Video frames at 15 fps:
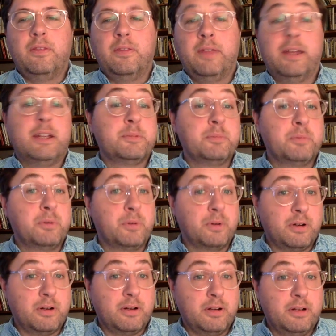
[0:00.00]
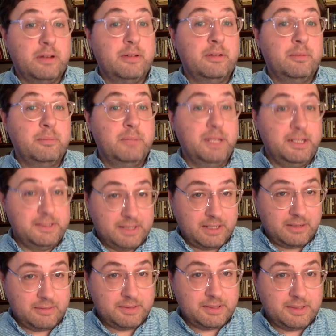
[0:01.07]
That has more MIDI
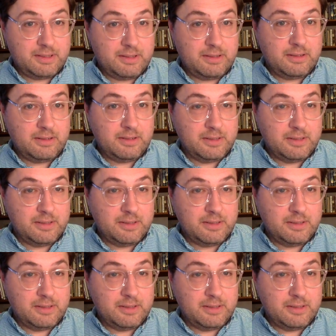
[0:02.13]
sounds in it.